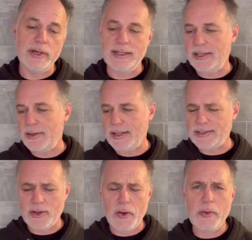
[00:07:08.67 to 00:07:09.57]
but you know,
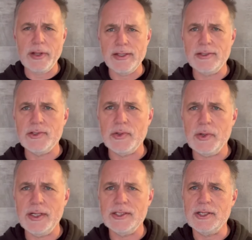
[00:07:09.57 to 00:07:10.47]
that's a whole other story.